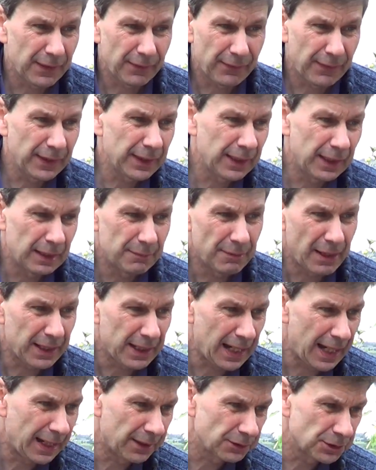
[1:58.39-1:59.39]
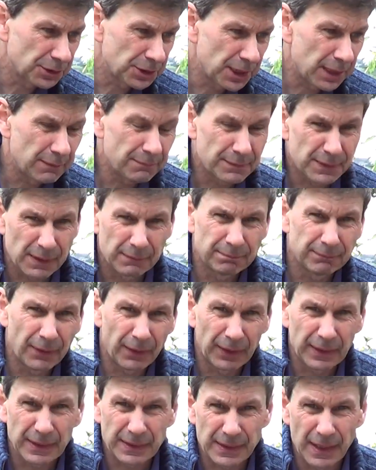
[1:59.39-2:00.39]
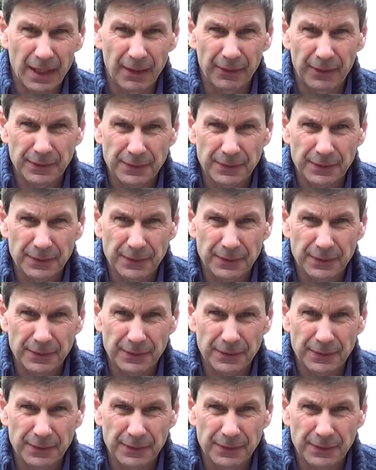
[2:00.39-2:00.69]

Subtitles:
thinking about it, how cheap some bikes are,